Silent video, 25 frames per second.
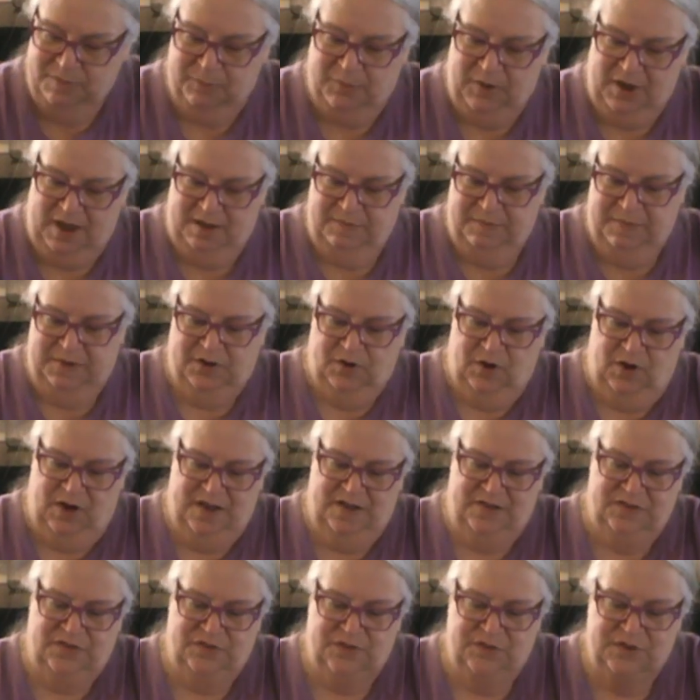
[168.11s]
bread
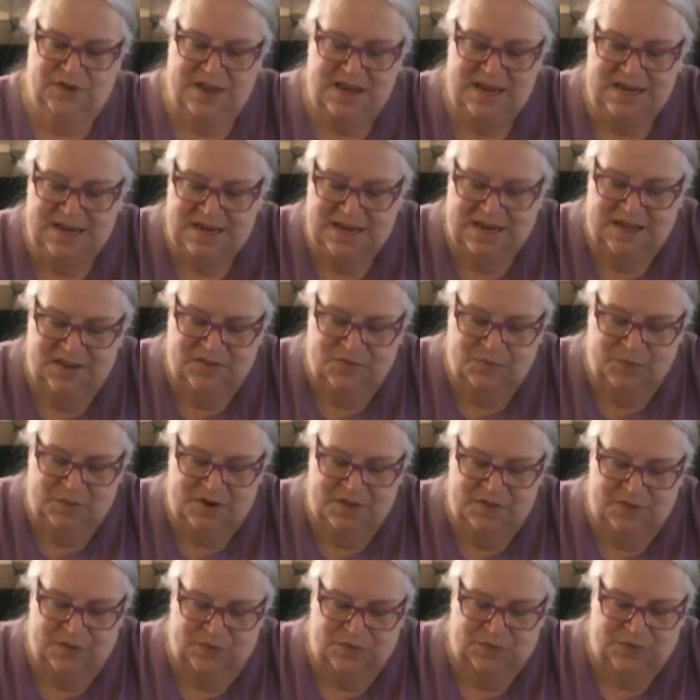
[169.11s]
because zucchini is one
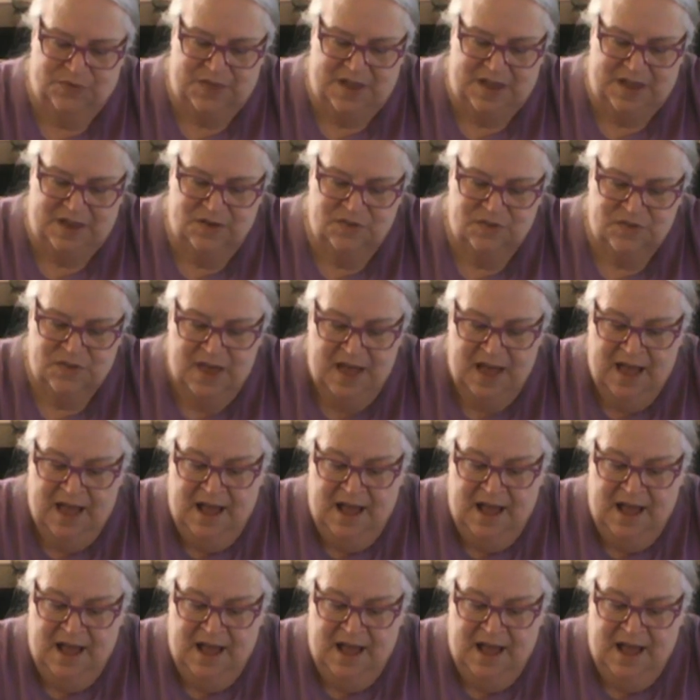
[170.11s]
of those things